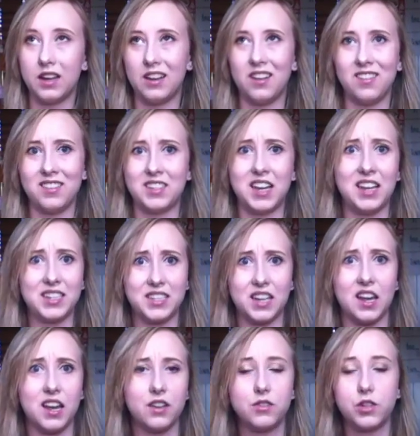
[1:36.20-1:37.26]
It takes
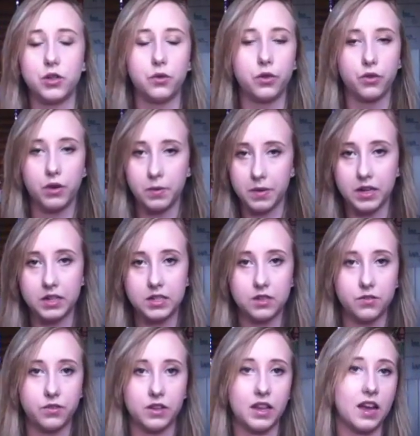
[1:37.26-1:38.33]
like 2 or 3 minutes to
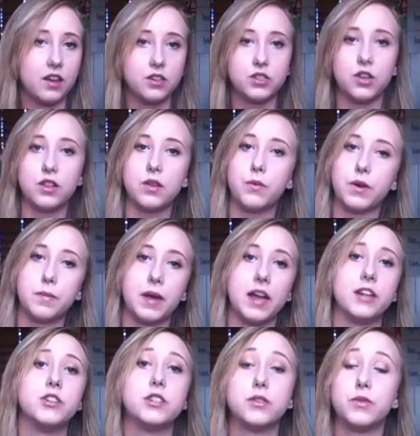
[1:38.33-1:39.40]
fill out. It's only one
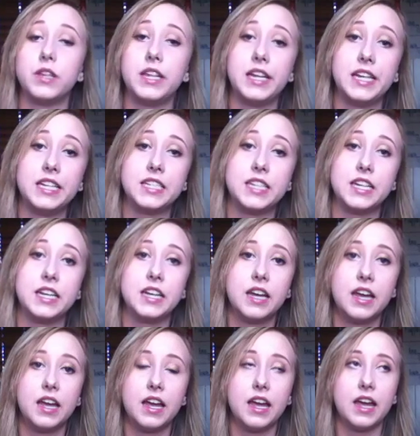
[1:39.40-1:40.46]
page, it's really easy.
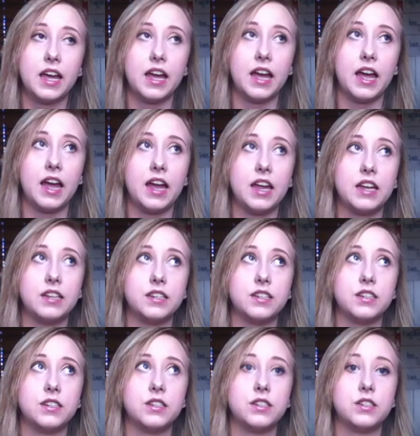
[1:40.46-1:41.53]

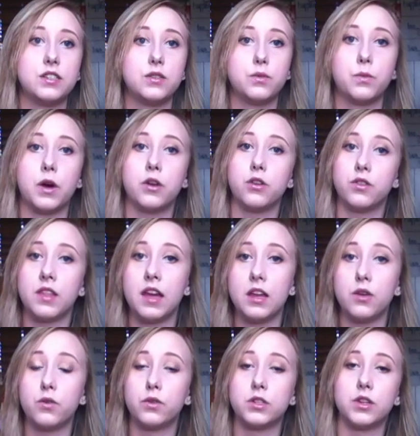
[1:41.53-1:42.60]
And while you're there,
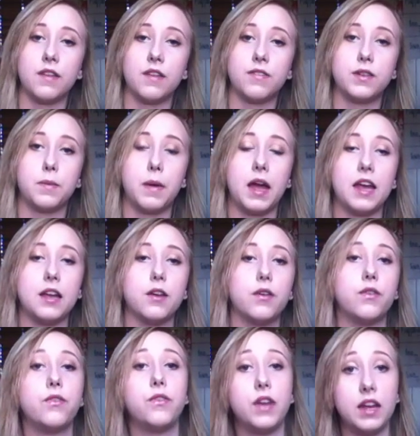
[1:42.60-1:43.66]
you also have to pay a
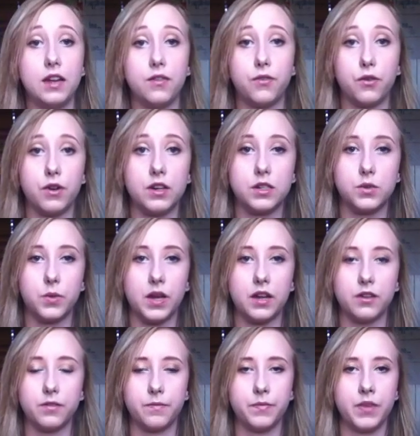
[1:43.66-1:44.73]
fee for it as
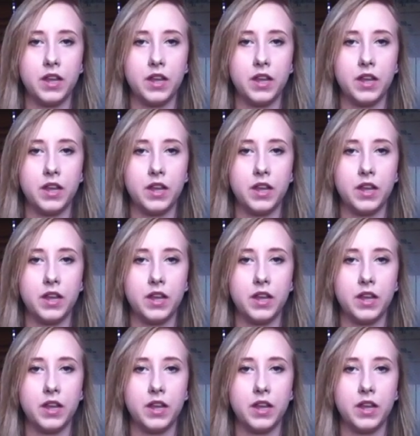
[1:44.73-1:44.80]
well.